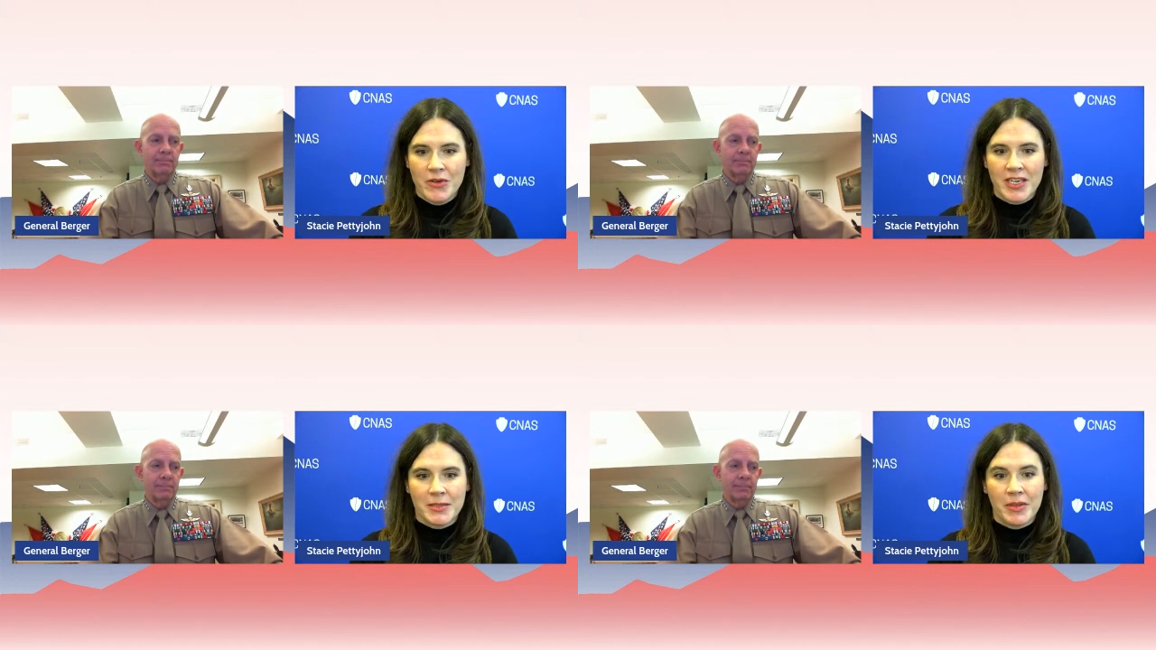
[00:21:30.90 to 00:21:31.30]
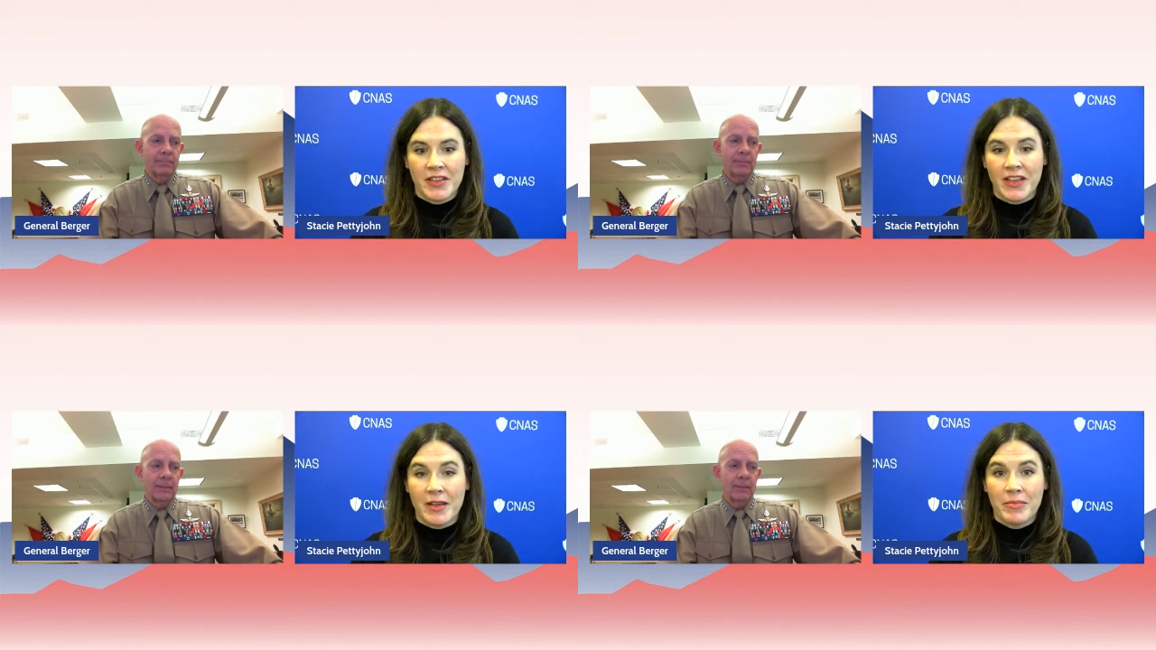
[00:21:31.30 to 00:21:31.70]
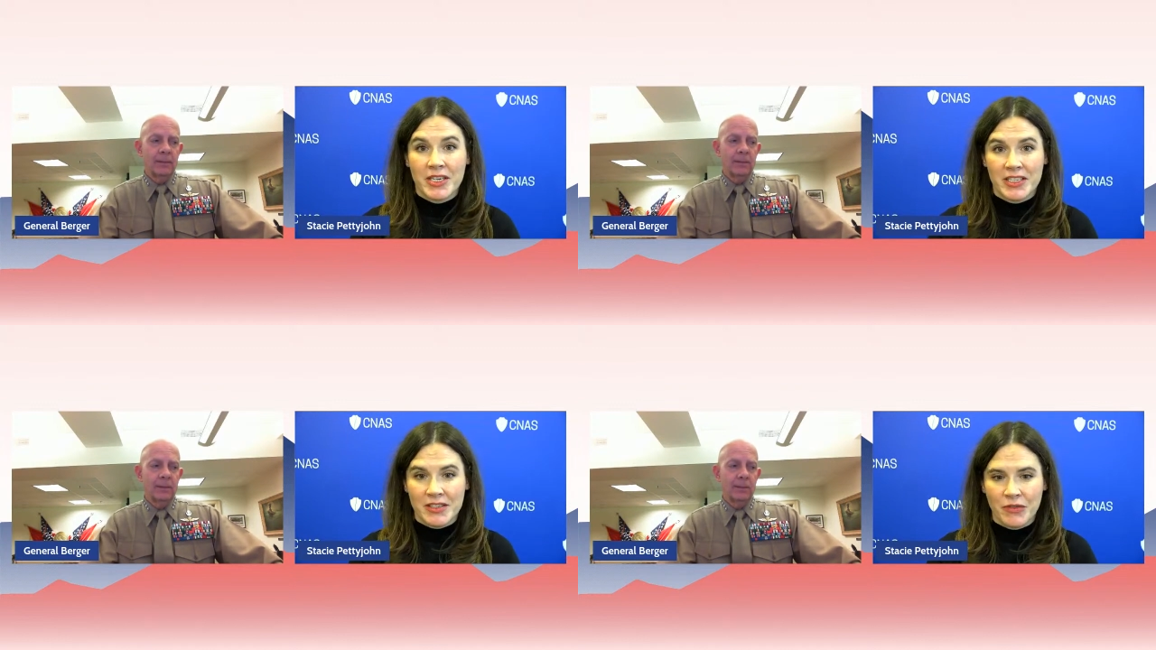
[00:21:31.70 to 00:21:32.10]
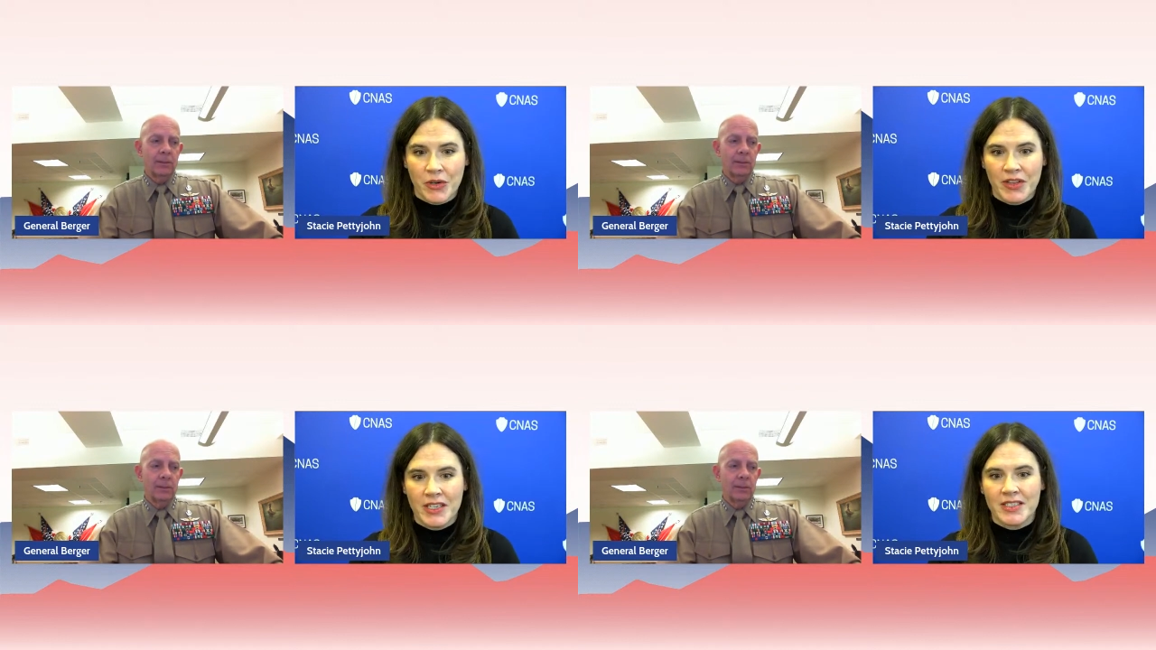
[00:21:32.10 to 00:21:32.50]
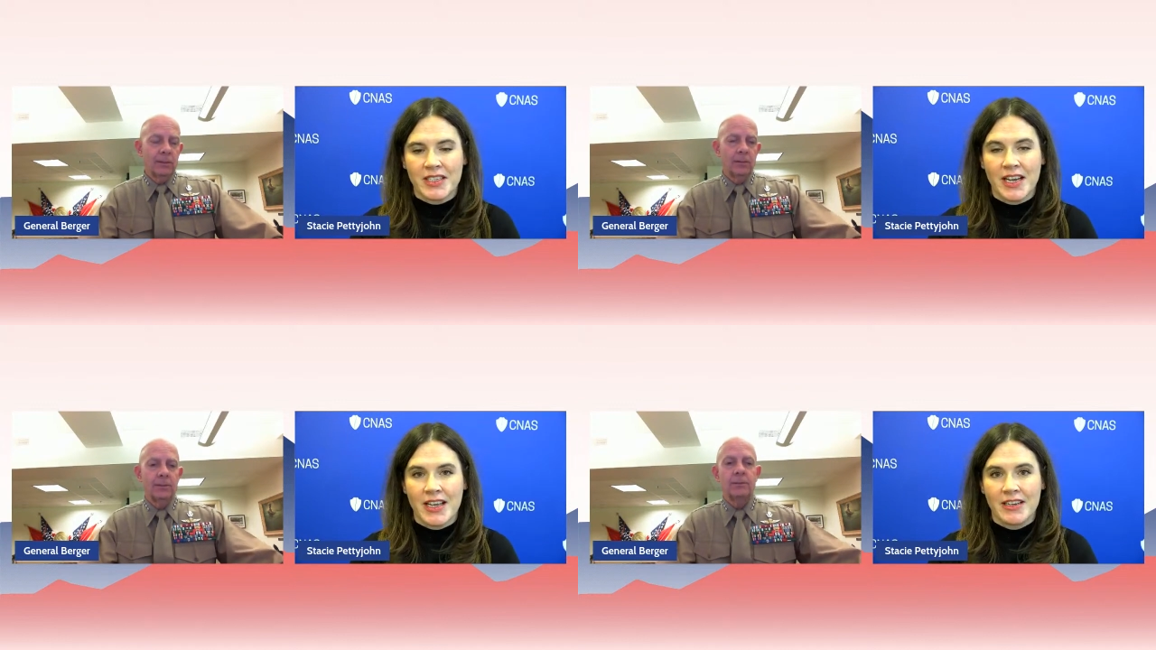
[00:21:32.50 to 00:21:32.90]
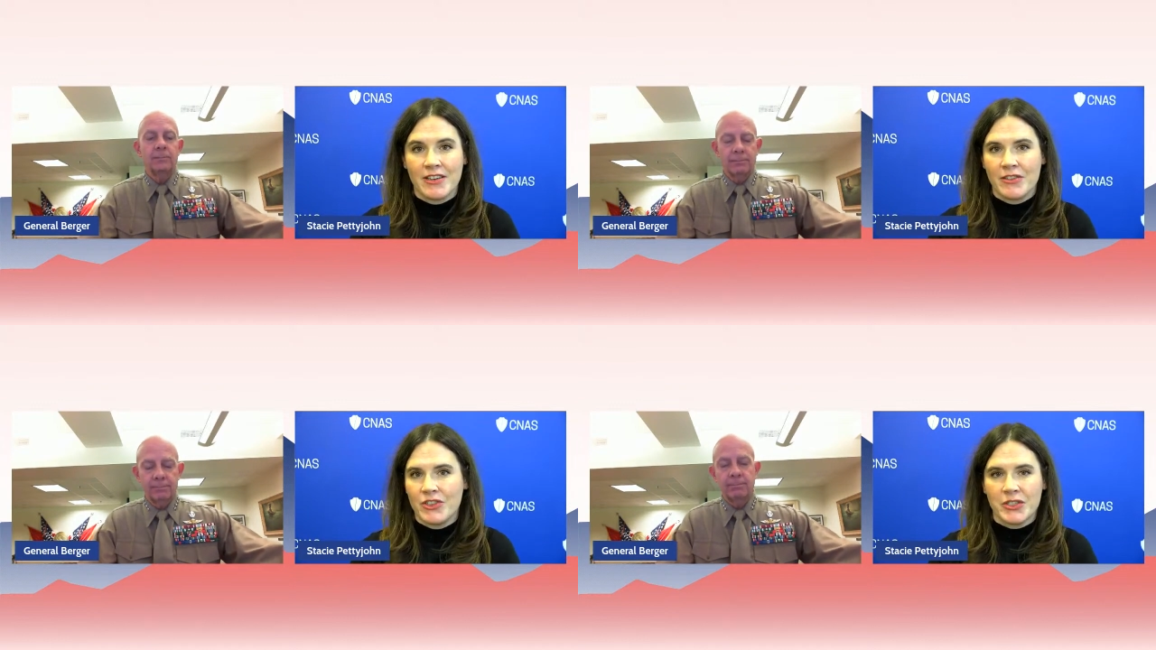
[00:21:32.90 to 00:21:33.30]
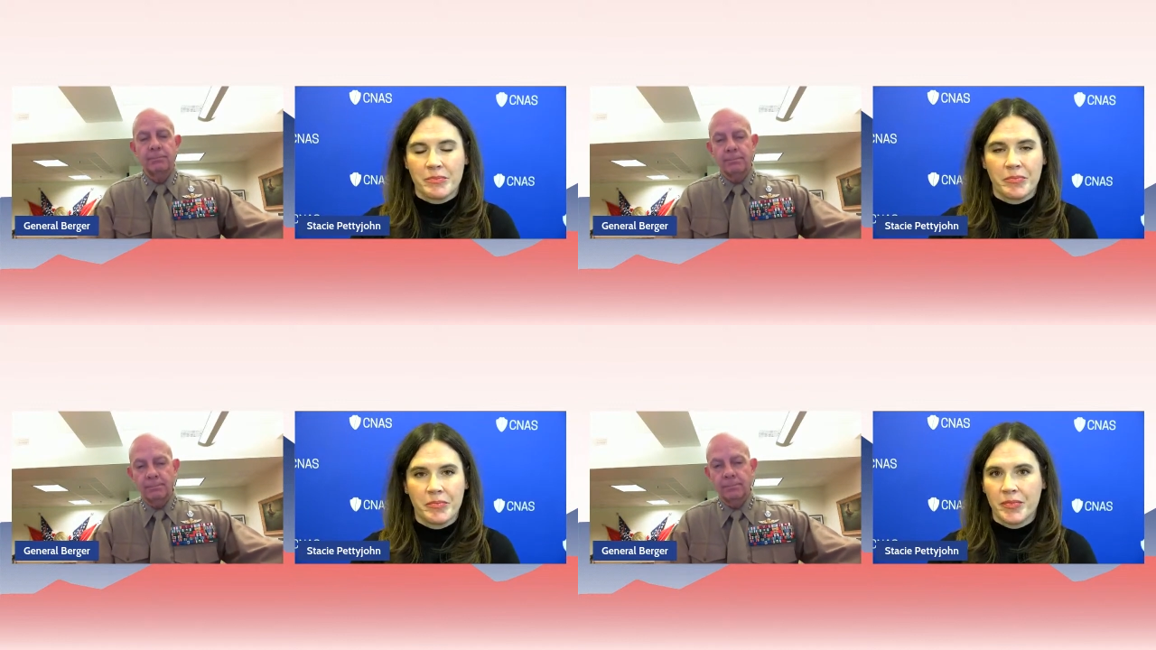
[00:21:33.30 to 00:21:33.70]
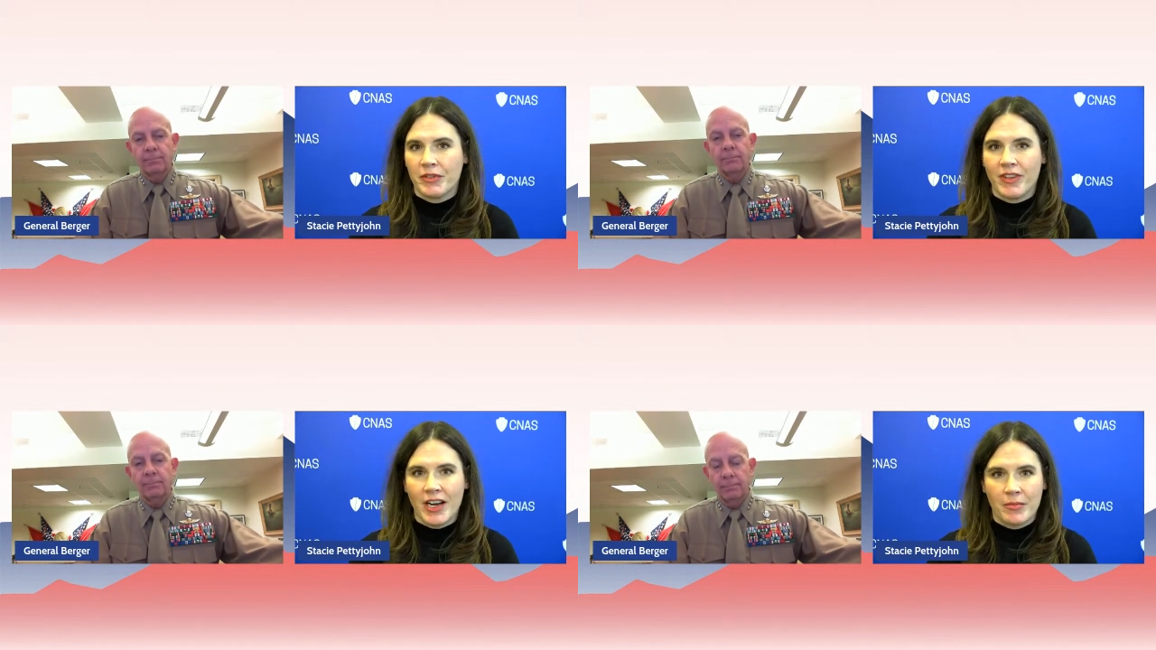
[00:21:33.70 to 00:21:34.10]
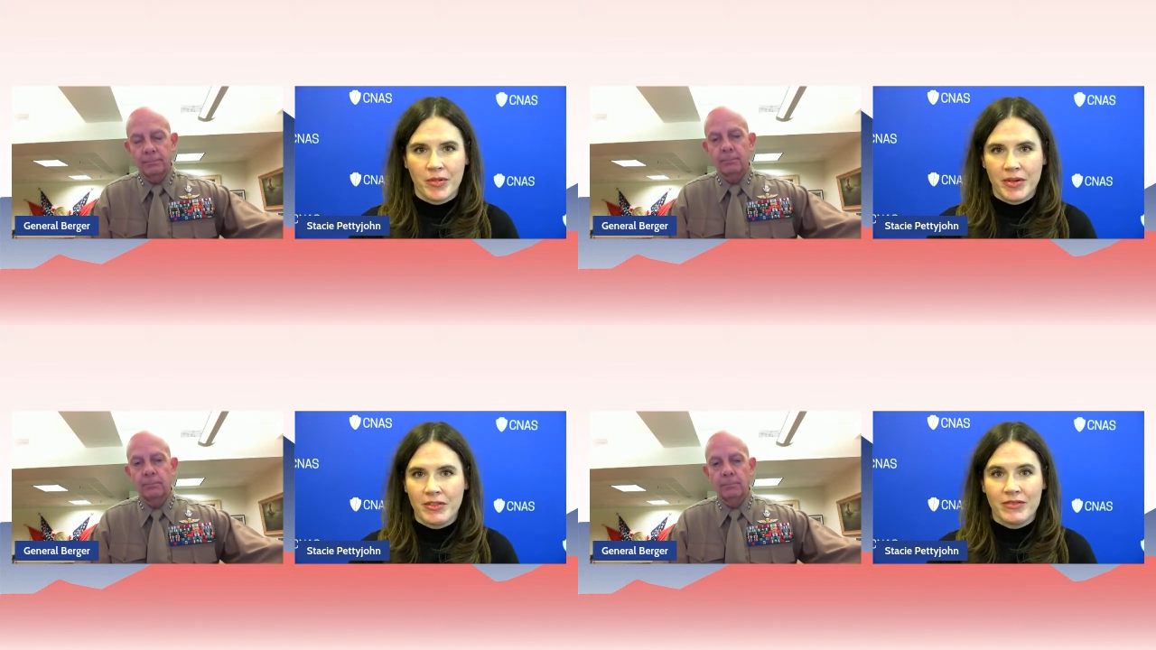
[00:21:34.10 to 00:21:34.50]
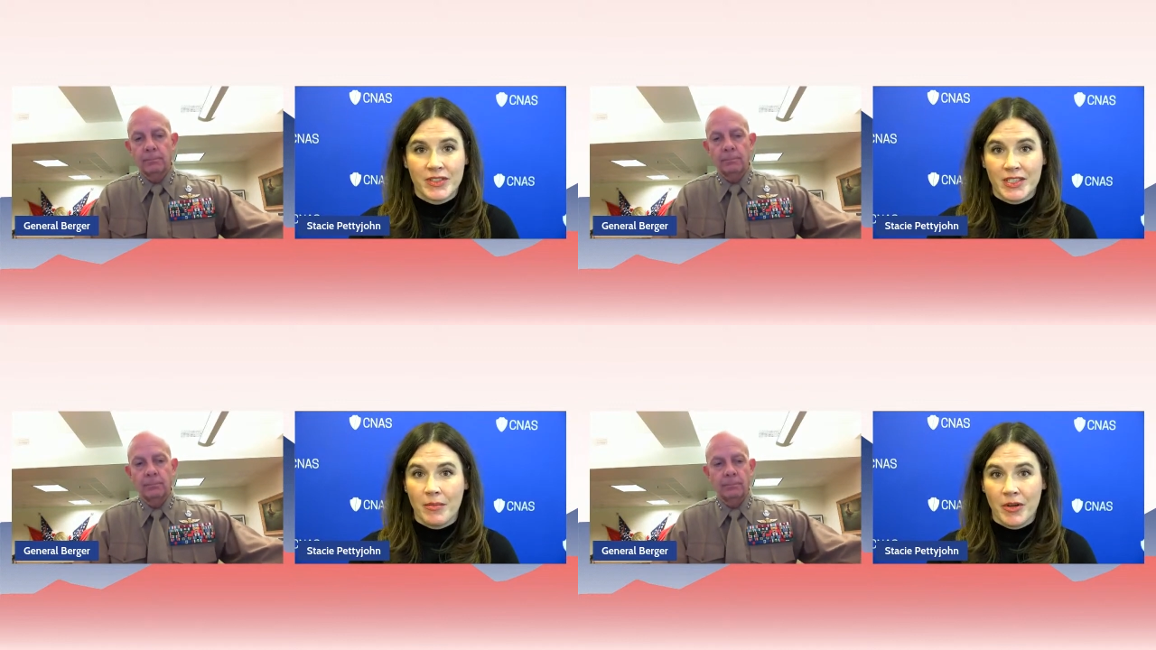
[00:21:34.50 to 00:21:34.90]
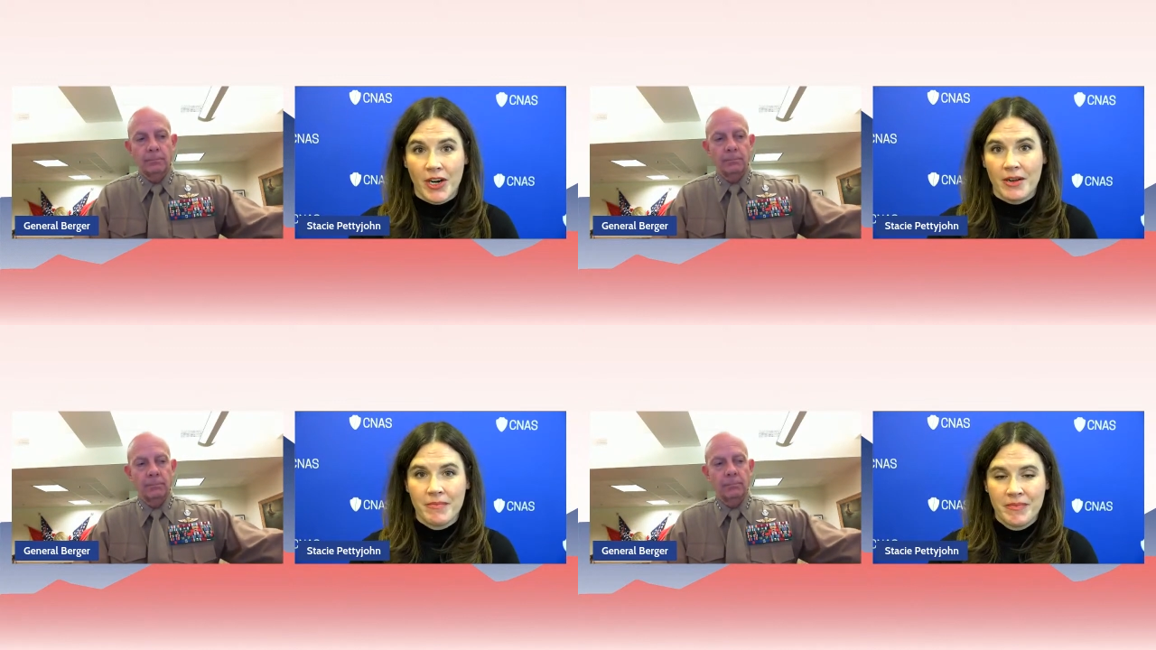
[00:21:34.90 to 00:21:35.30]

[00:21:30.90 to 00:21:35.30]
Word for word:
Speaker 1: explain the impetus for this and just provide a brief summary?